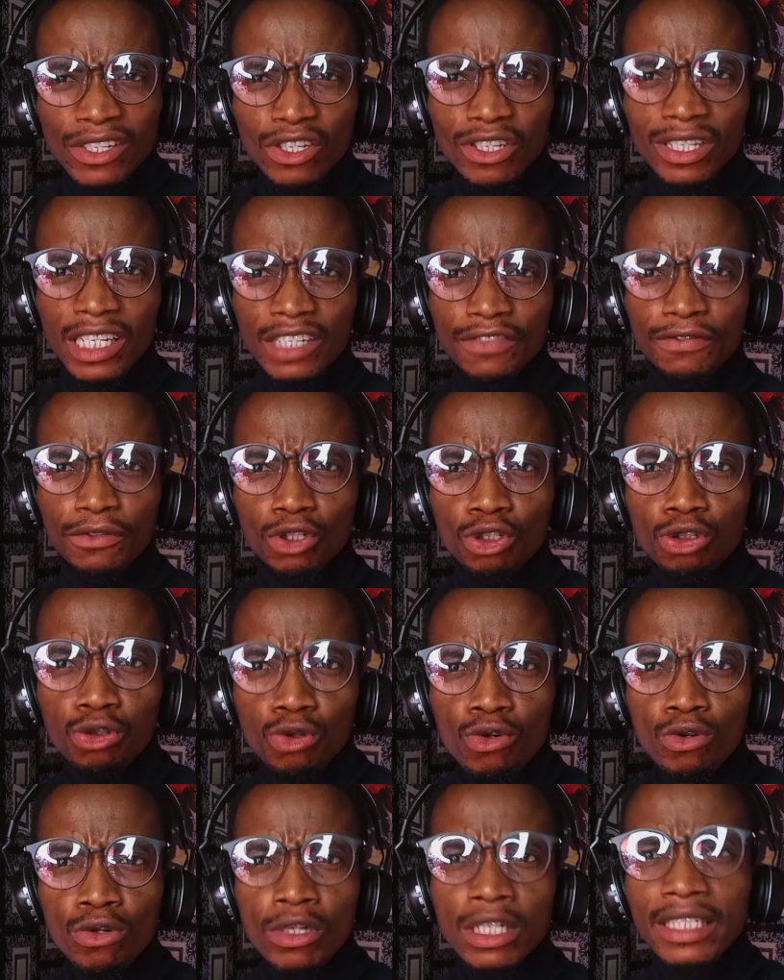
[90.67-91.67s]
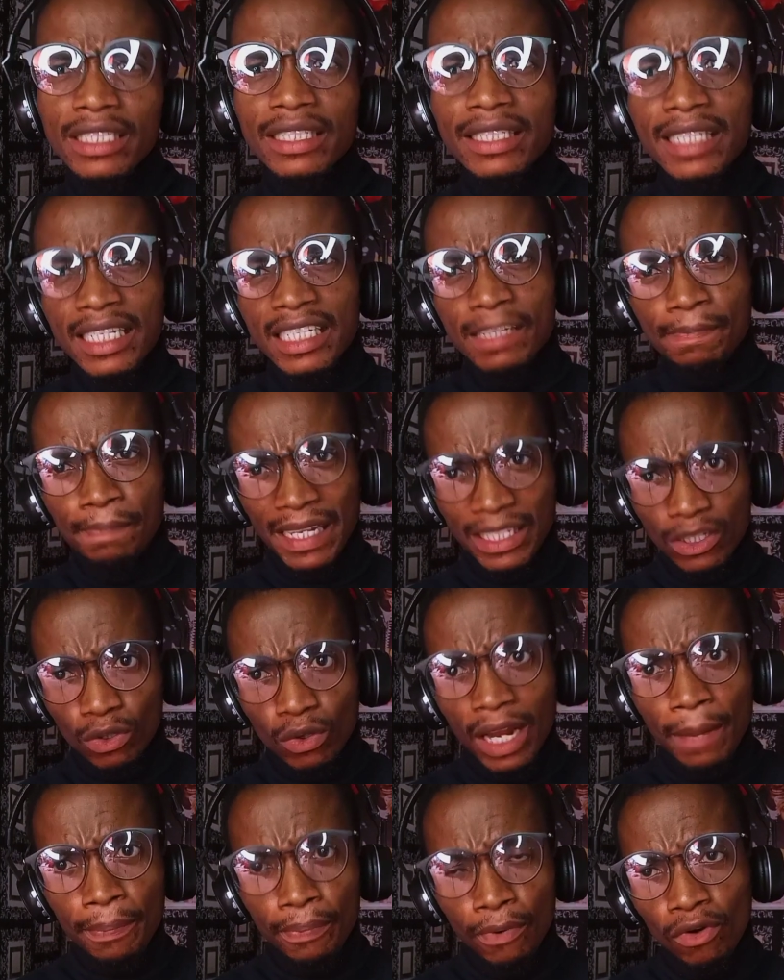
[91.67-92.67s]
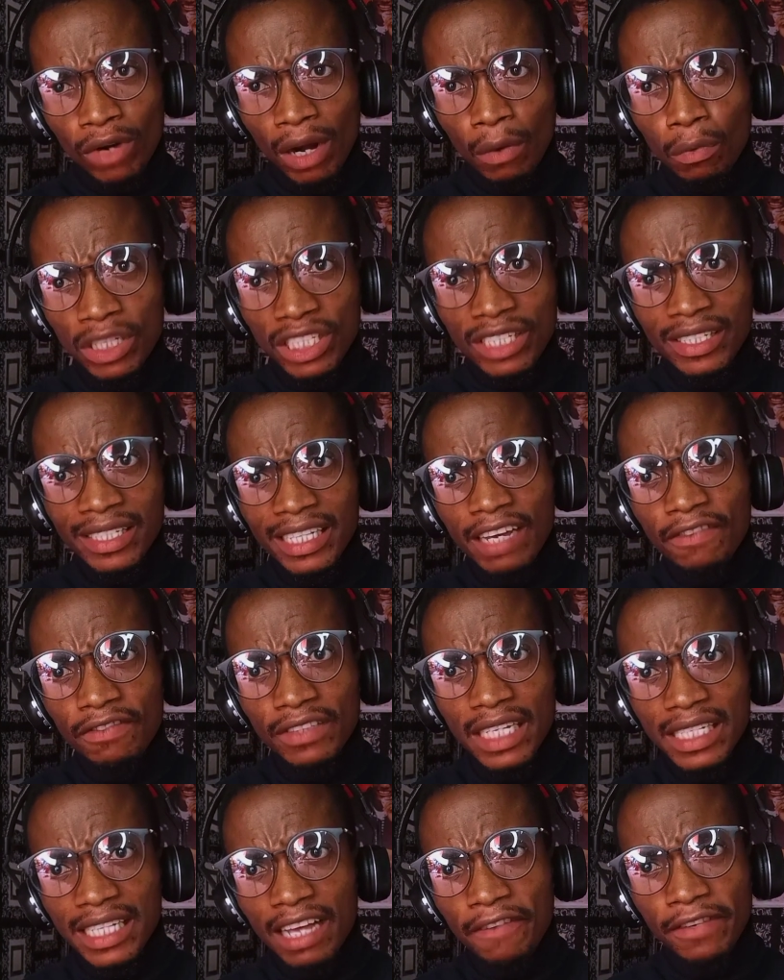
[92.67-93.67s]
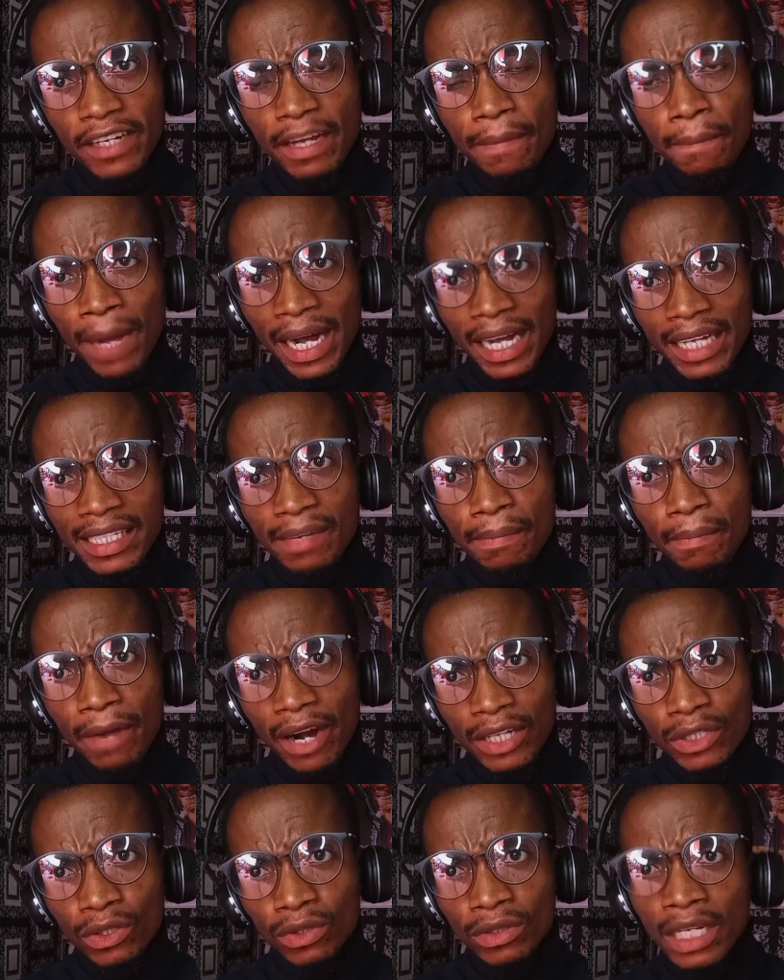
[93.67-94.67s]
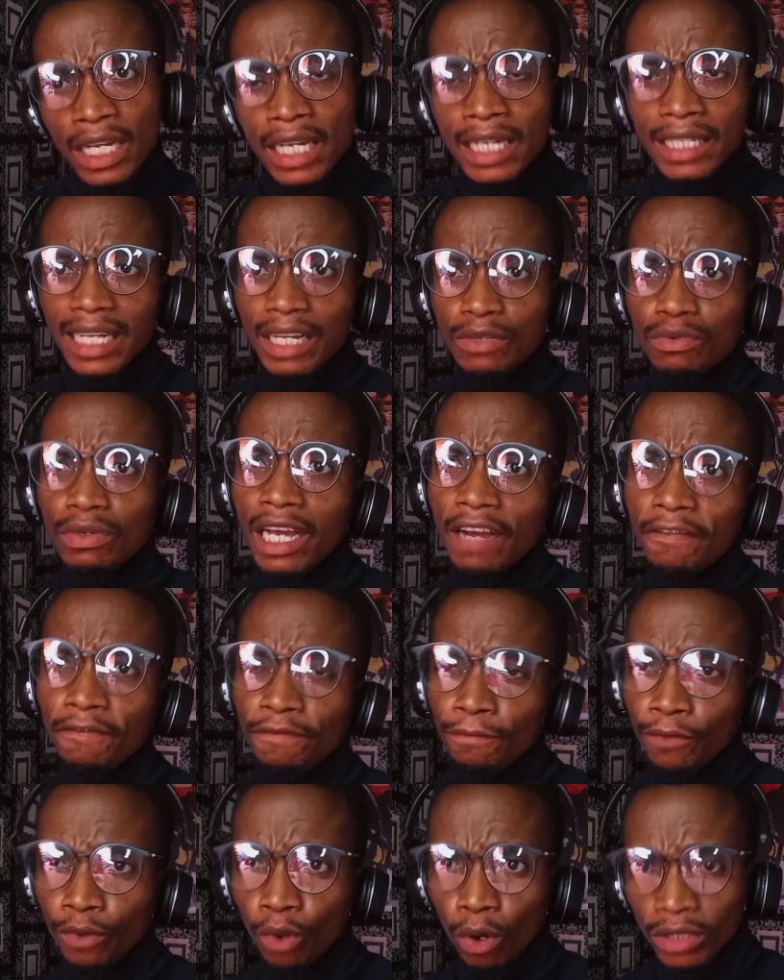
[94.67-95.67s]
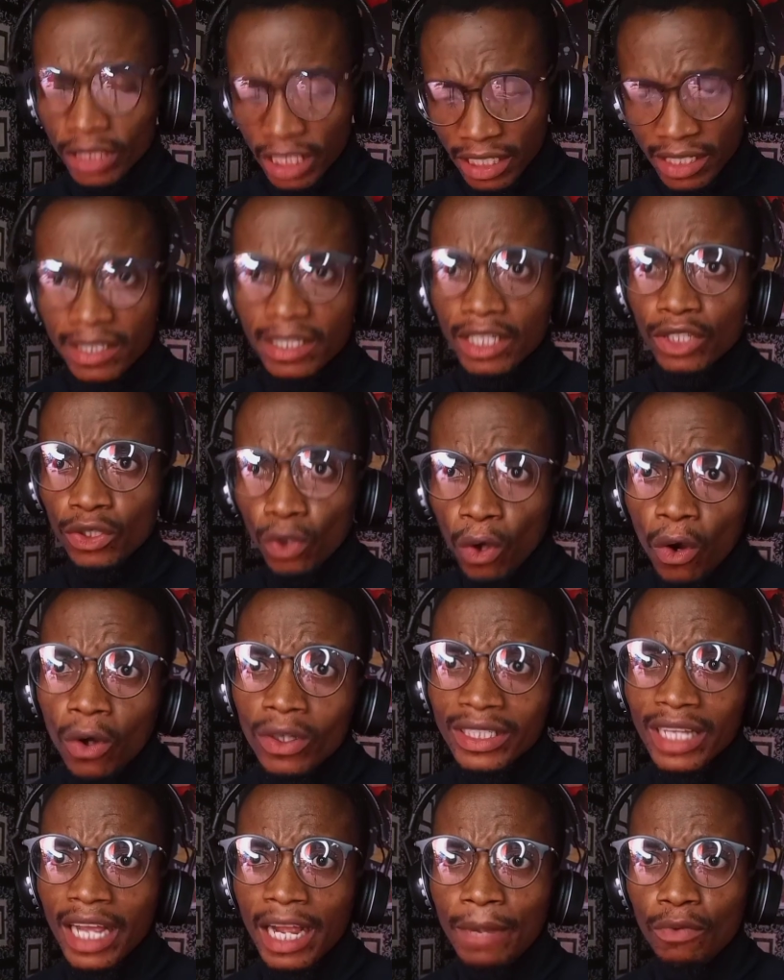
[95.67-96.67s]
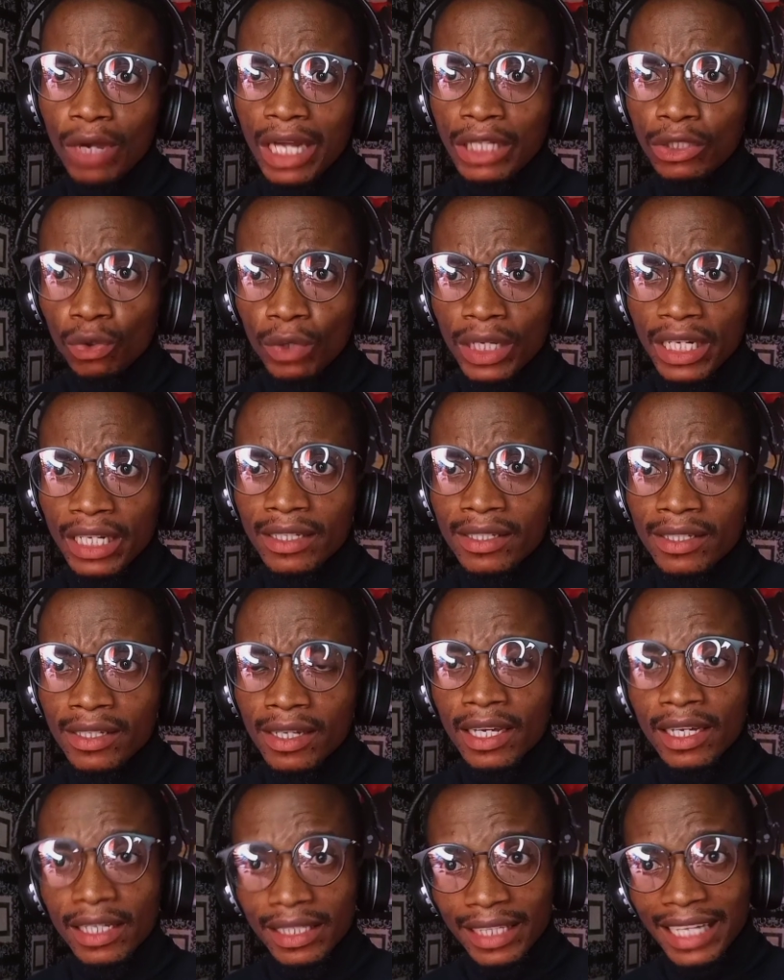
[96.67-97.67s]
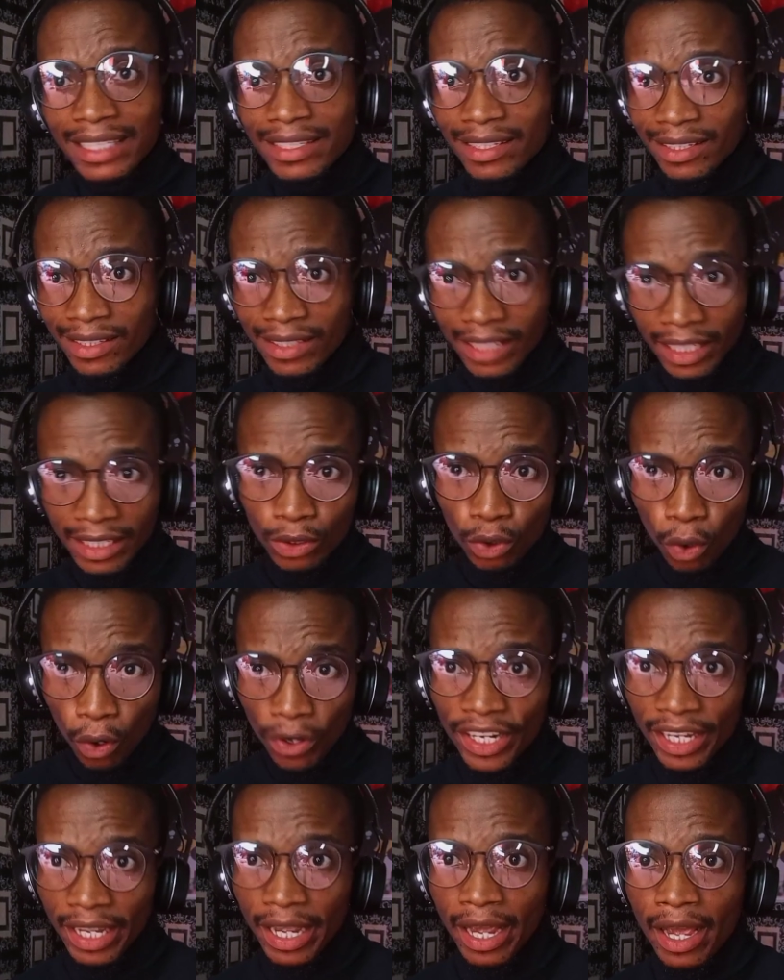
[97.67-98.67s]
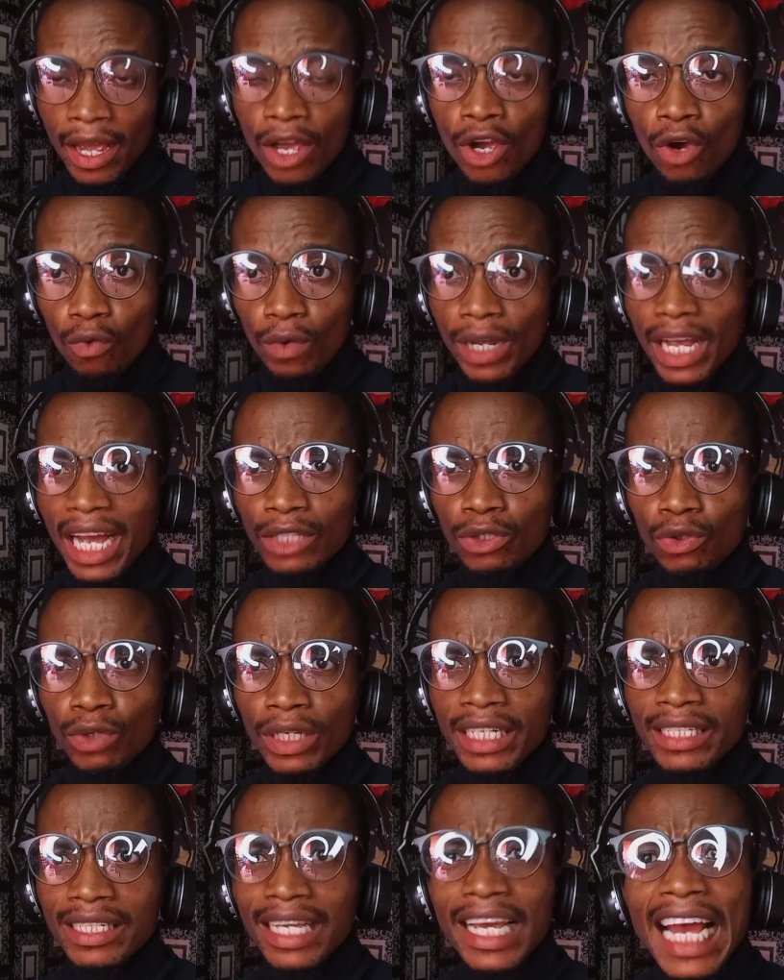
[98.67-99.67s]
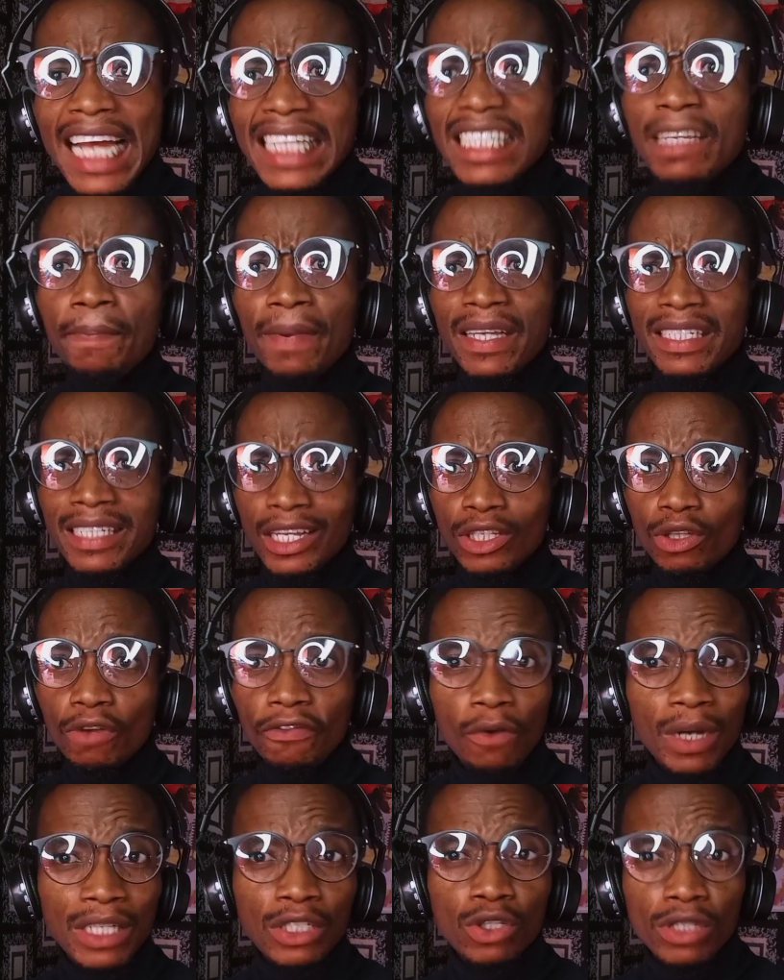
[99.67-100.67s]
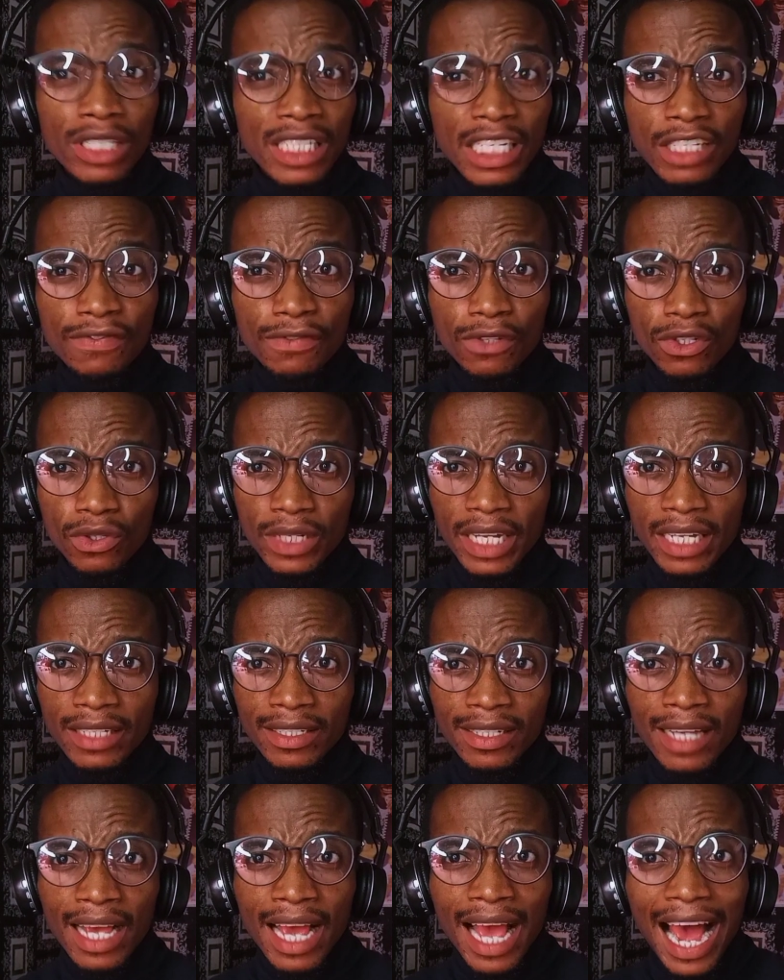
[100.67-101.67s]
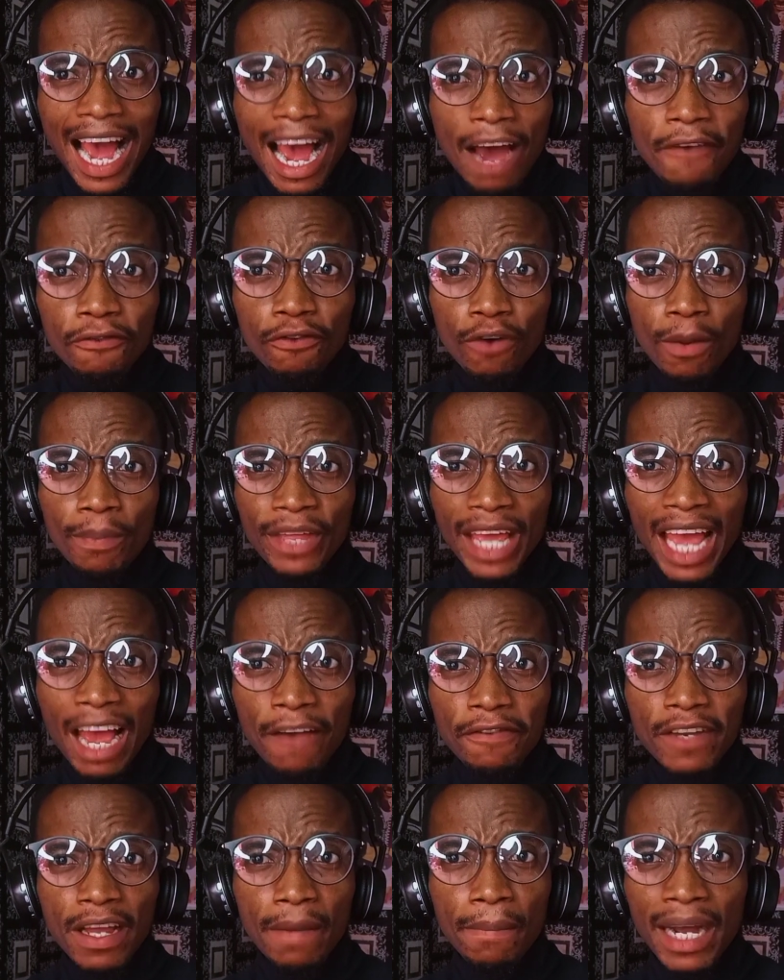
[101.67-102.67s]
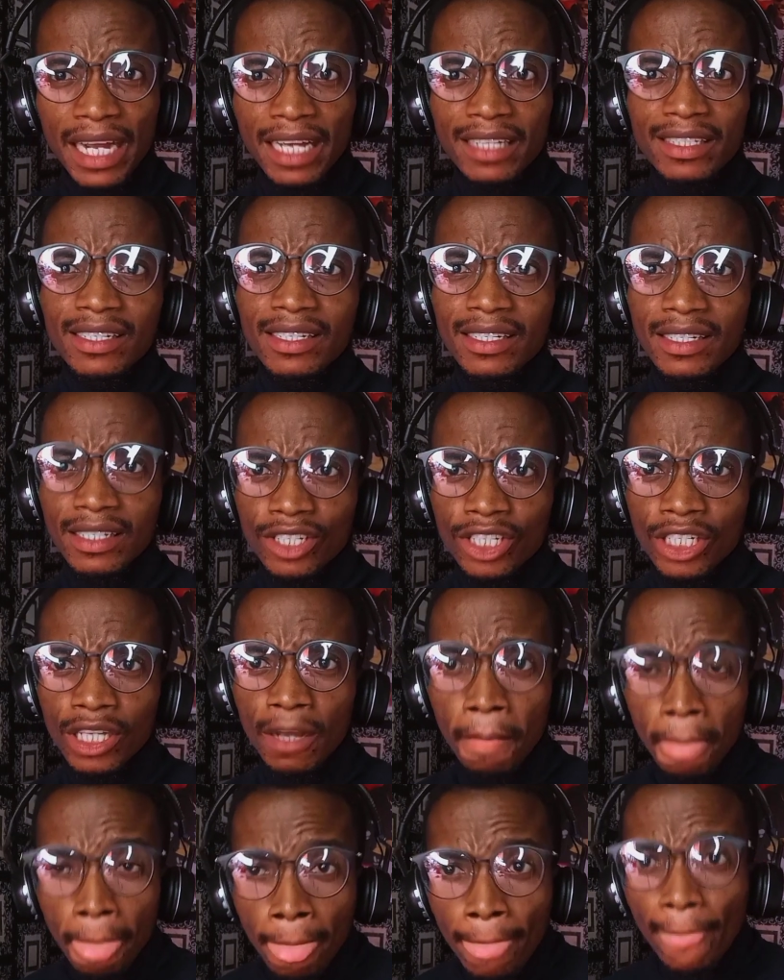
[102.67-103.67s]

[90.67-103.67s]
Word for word: are successful through this particular program, which is seven days affiliate marketing marathon that we have done. This is the third time we are doing it. That is the third year we are doing it. 80% of our successful students are from the affiliate marketing niche.